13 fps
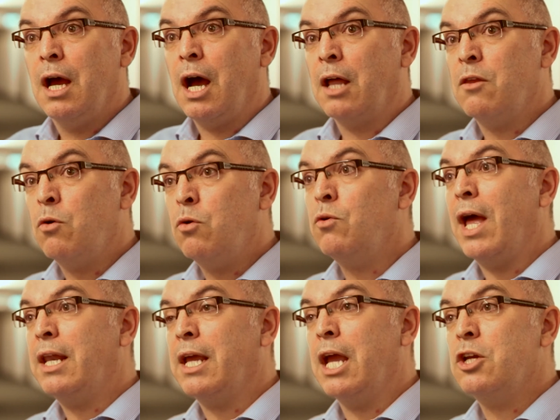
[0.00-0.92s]
And the whole
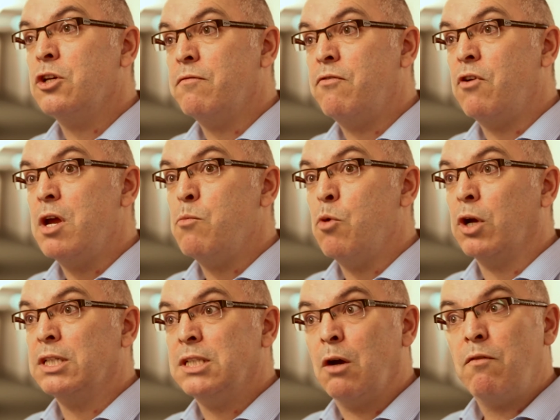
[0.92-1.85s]
education framework
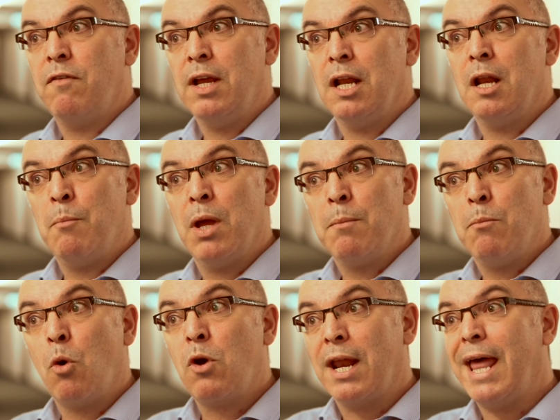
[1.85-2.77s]
is now feeling a bit
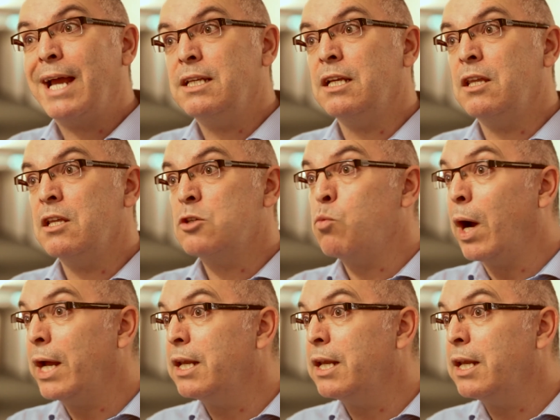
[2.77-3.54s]
more connected to this wider